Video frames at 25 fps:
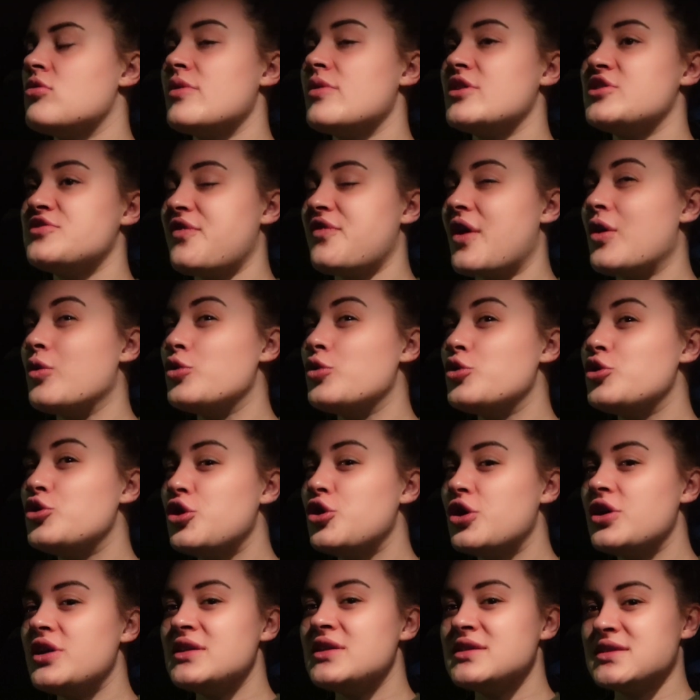which felt
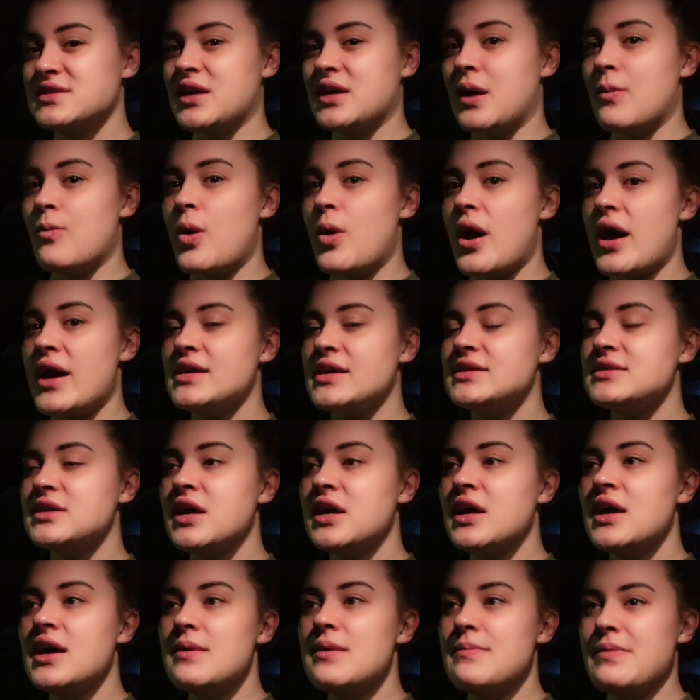good in some ways,
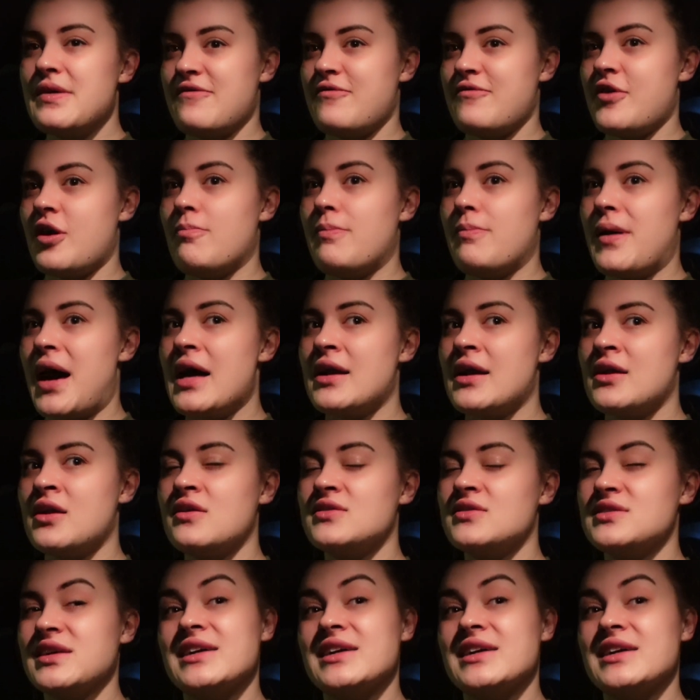but it felt bad in others.